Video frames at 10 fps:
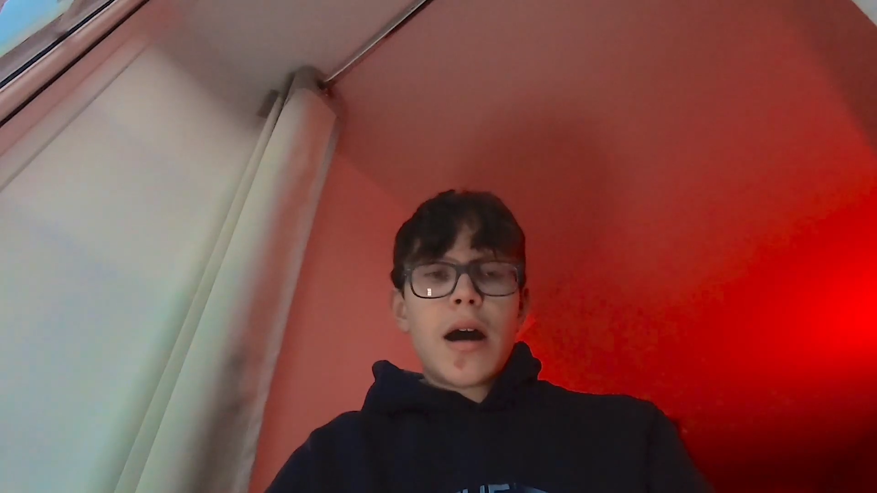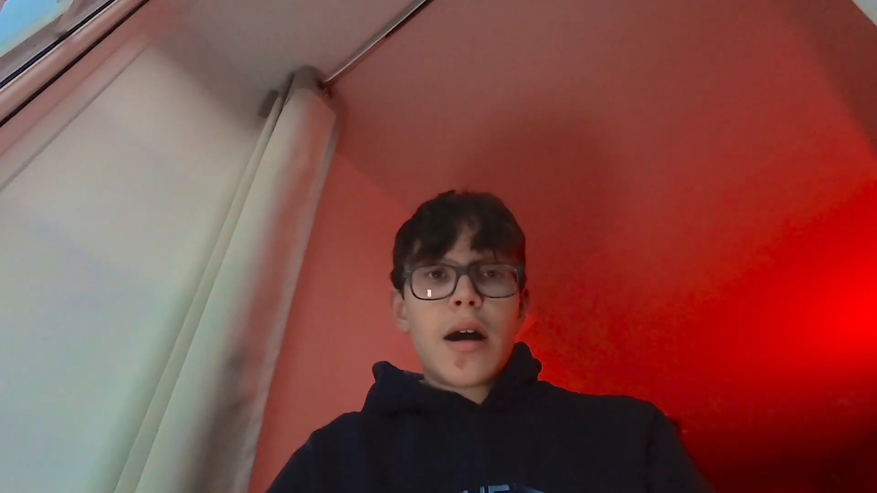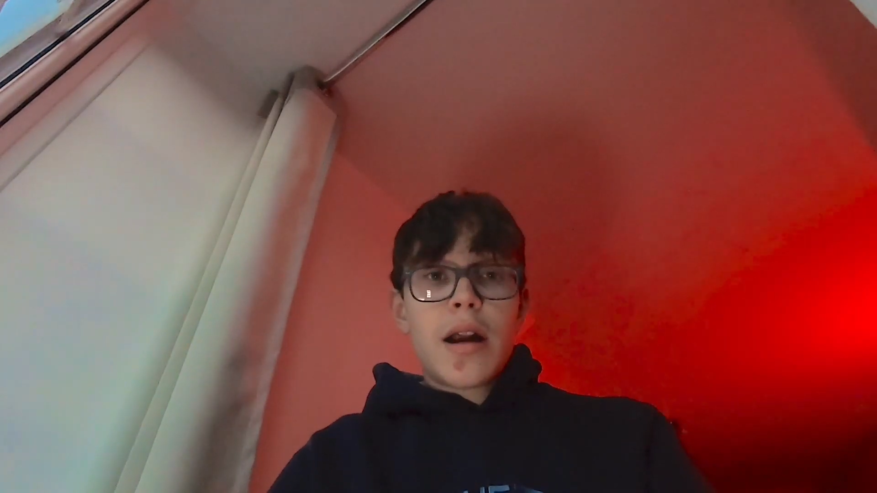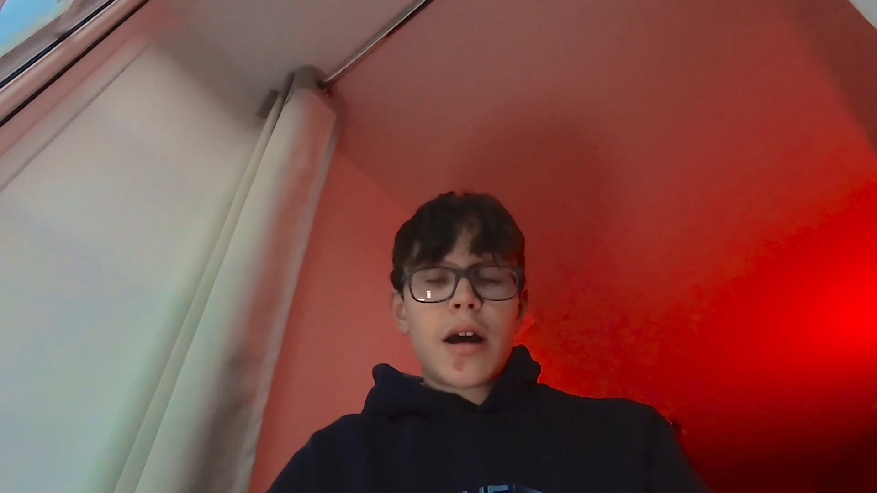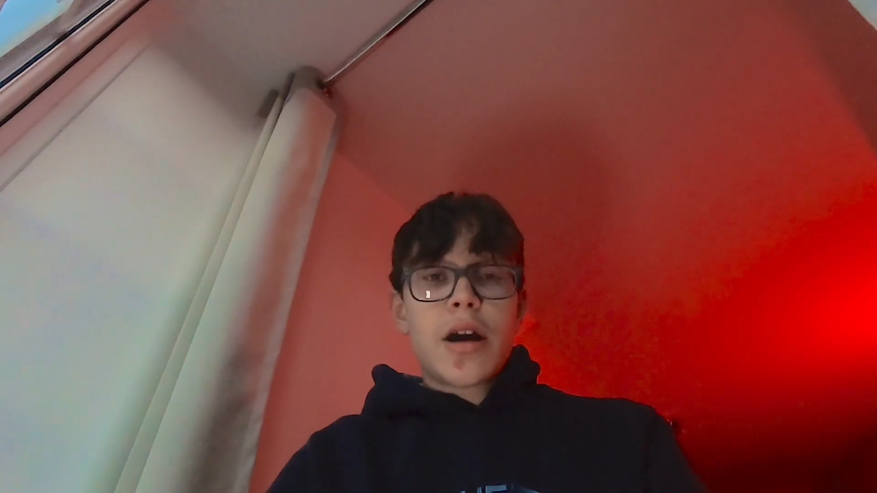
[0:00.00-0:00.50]

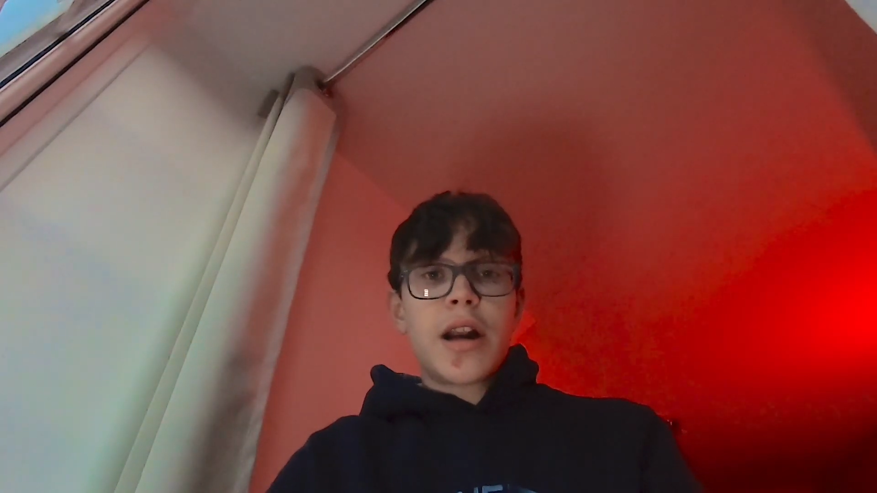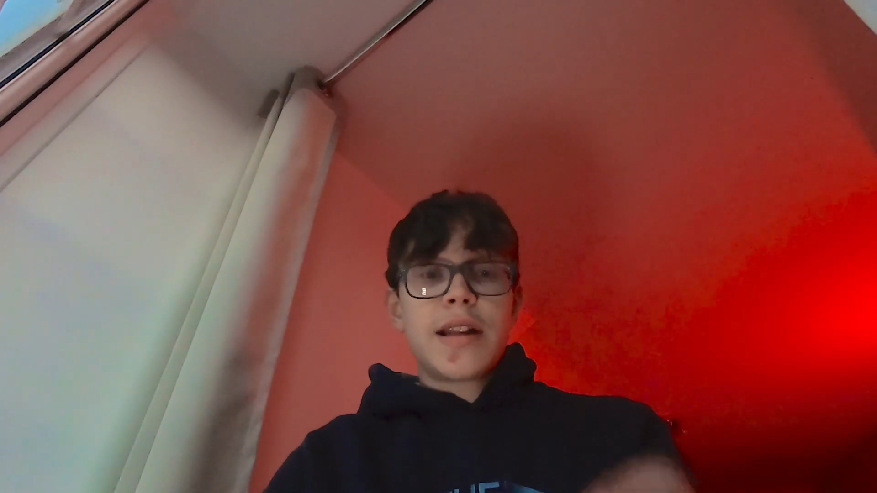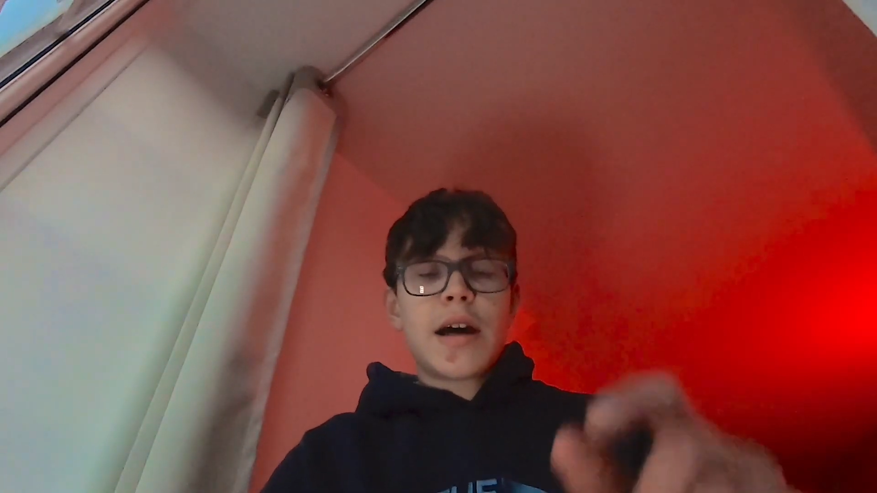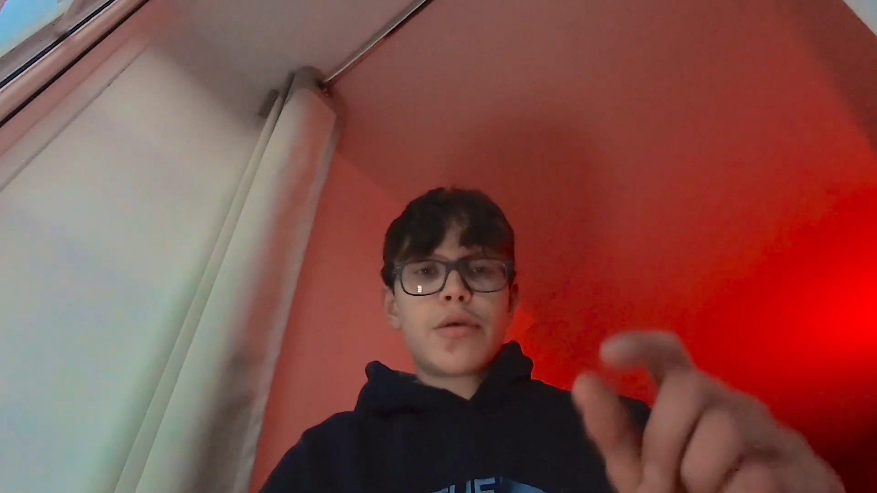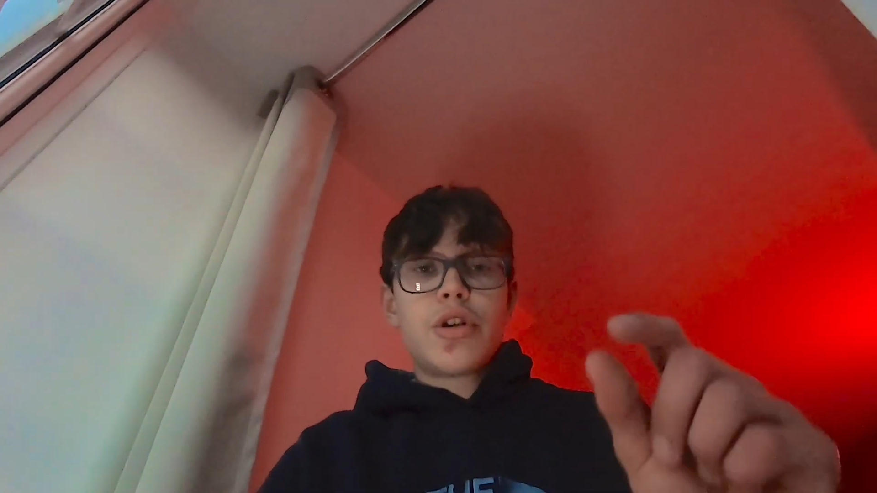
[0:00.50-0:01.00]
and I cut it
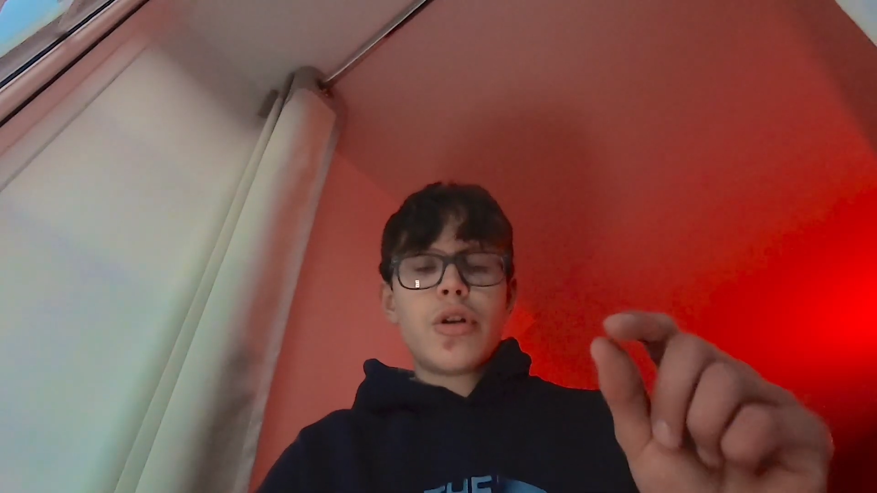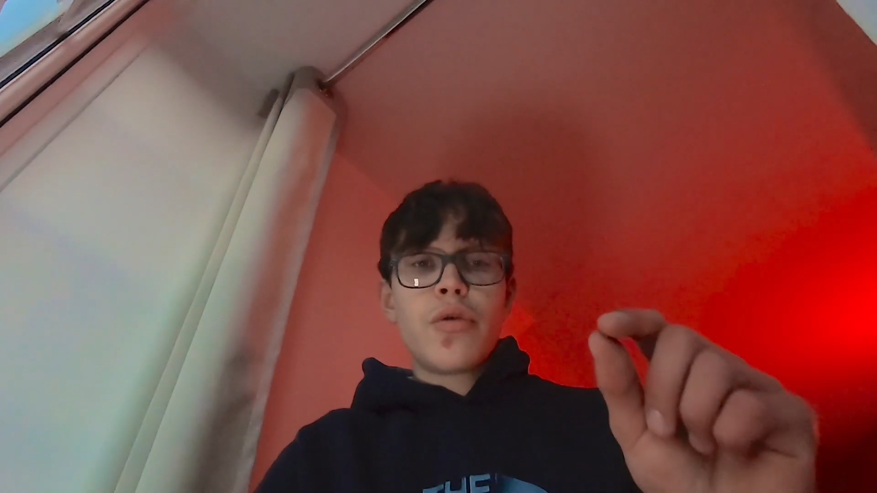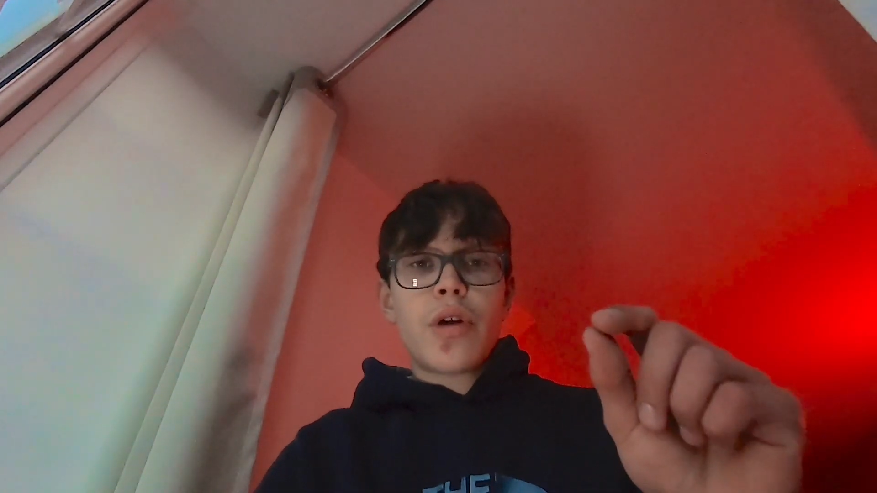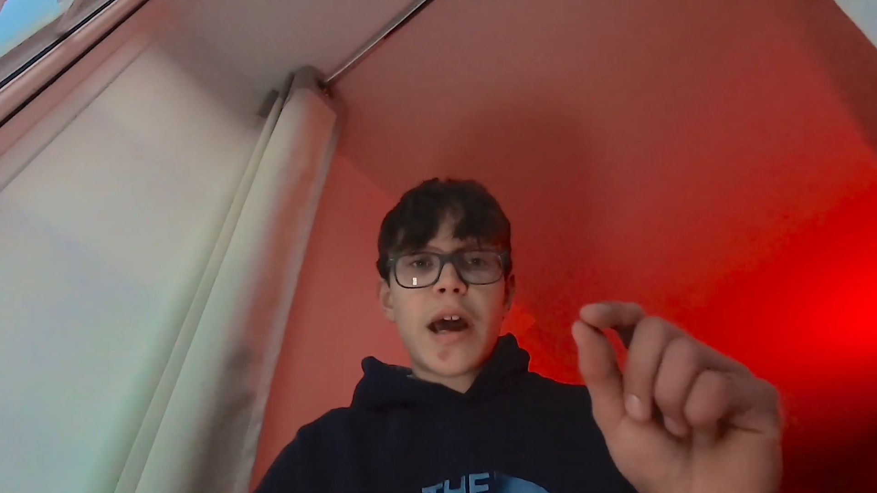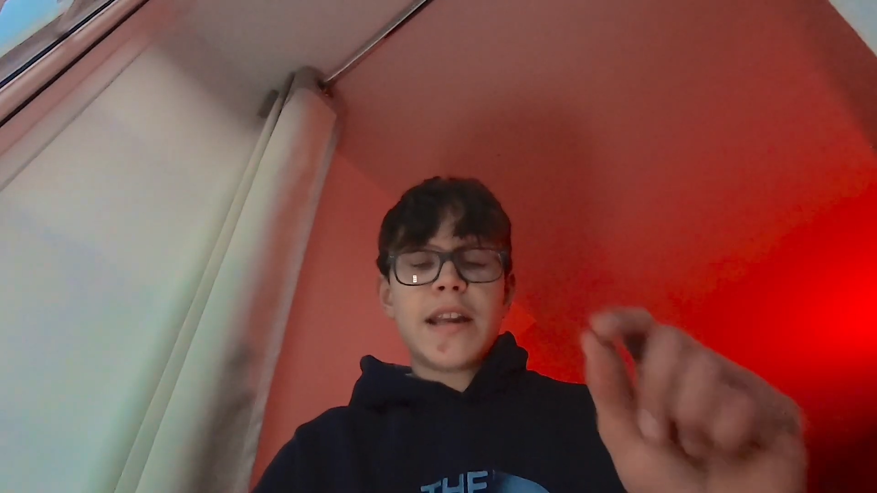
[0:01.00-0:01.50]
down
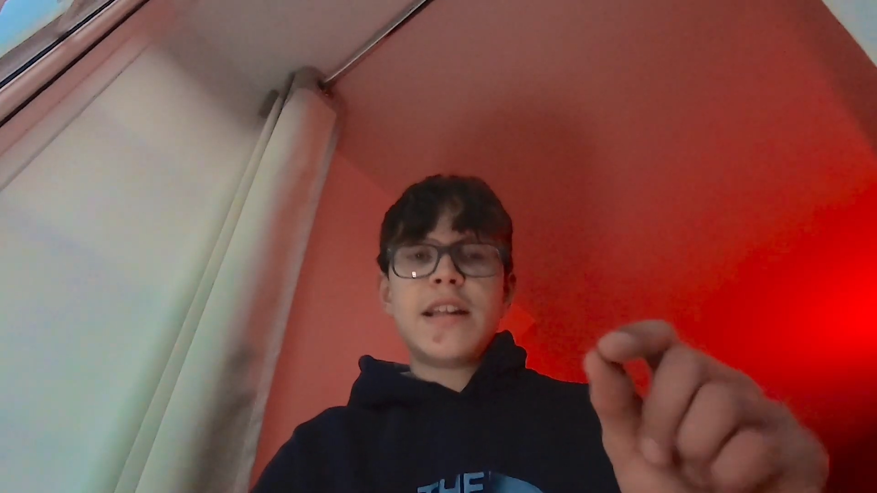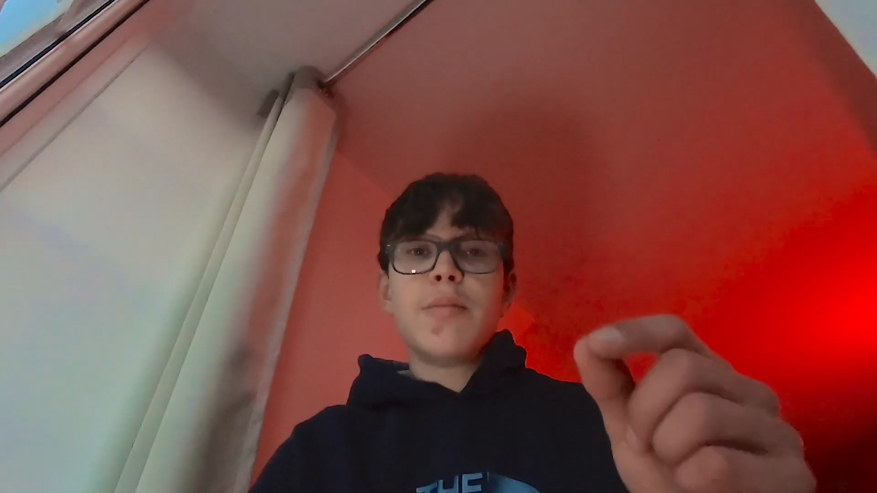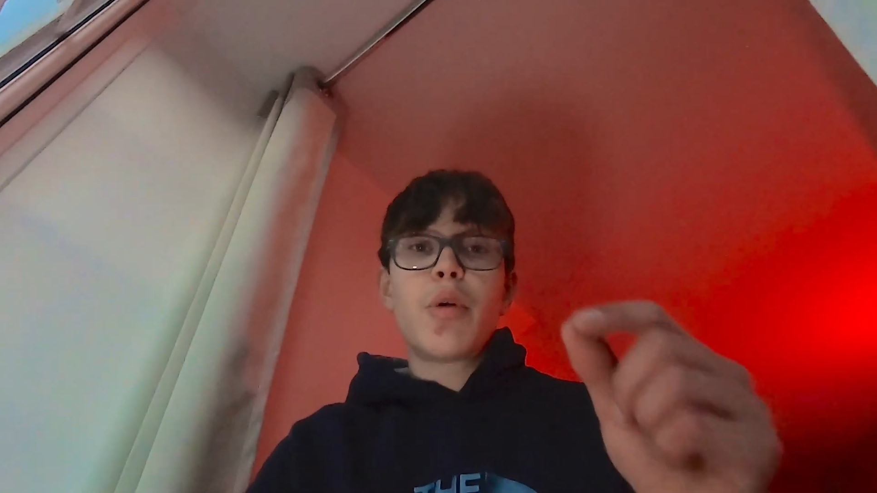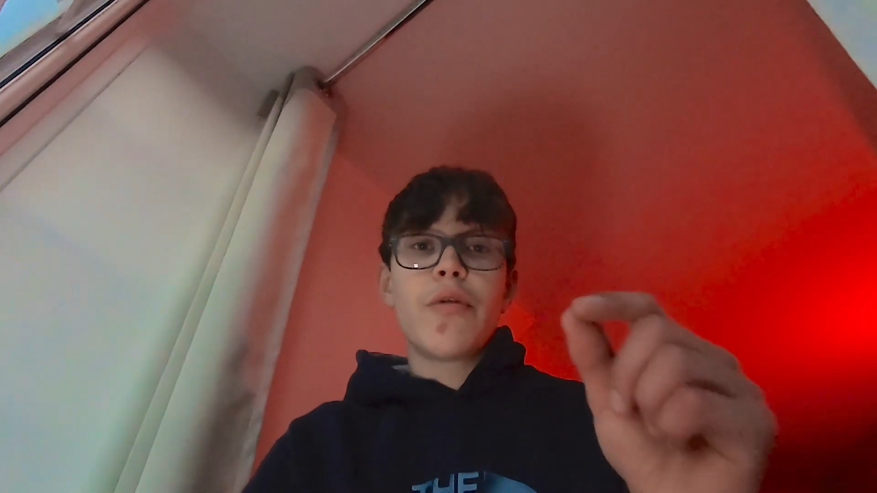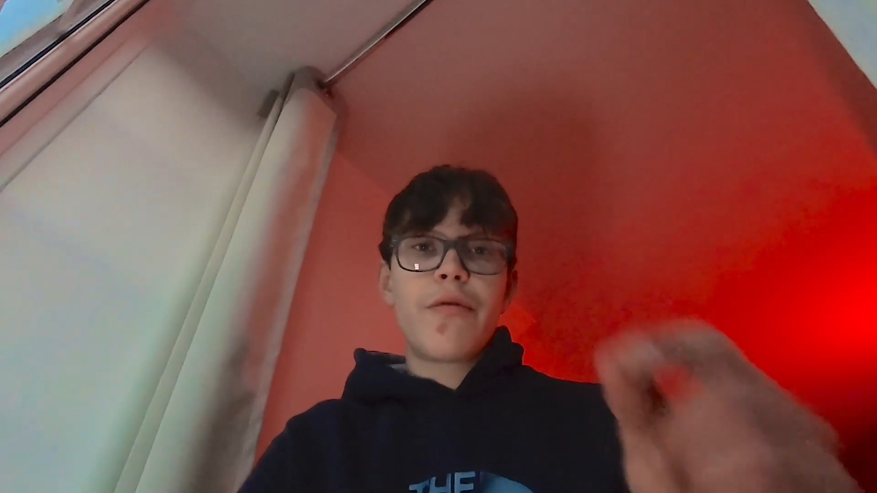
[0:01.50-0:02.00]
to
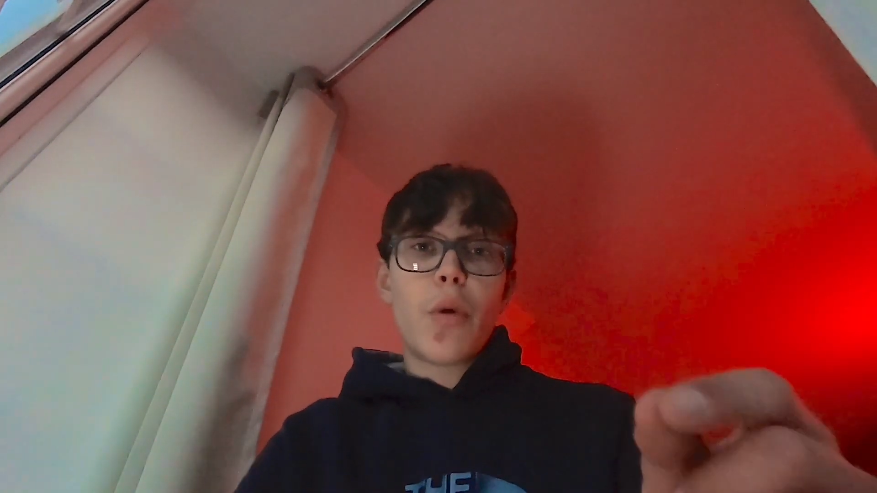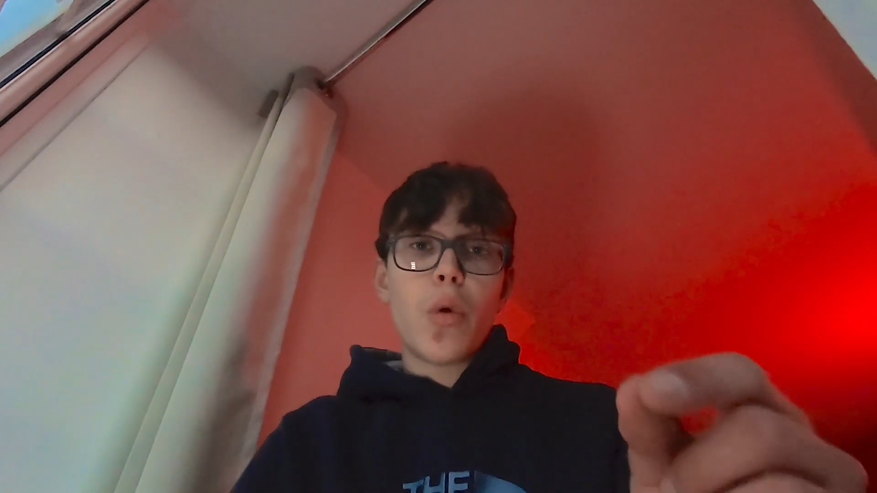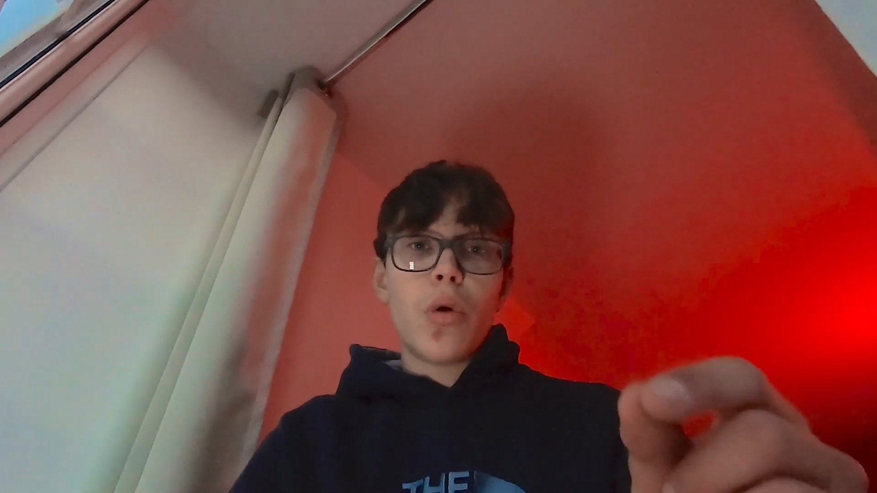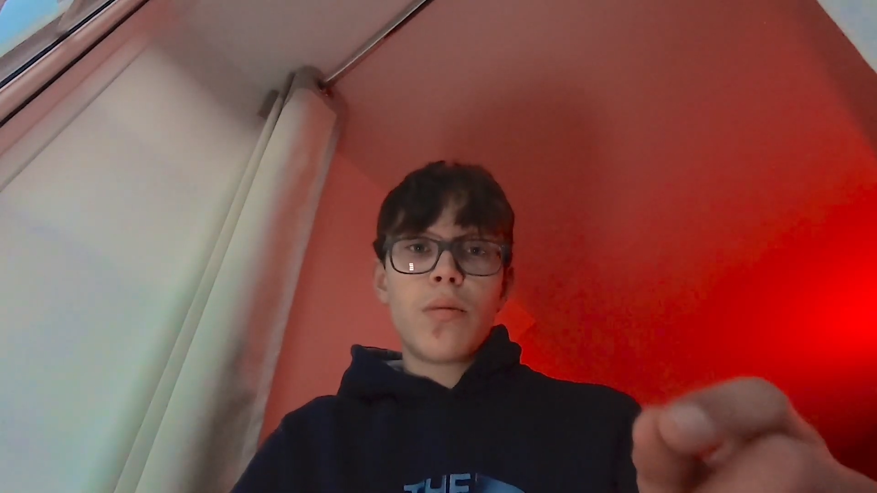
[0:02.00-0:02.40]
18.4.